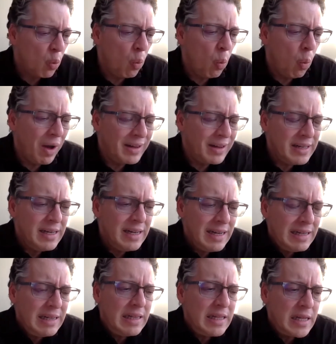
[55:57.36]
what
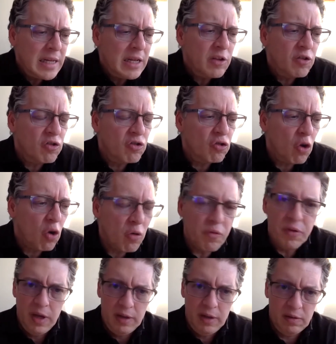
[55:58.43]
did the
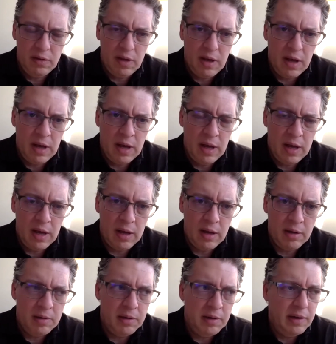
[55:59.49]
Soviet
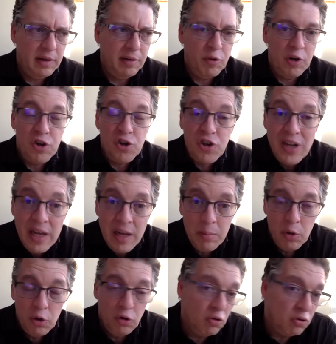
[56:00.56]
uh,
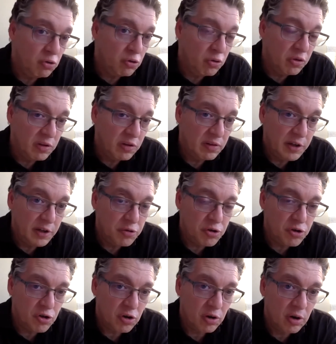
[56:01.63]
regime do to this
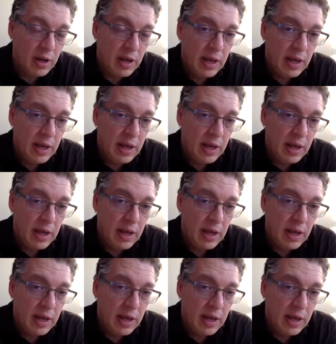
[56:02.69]
literature?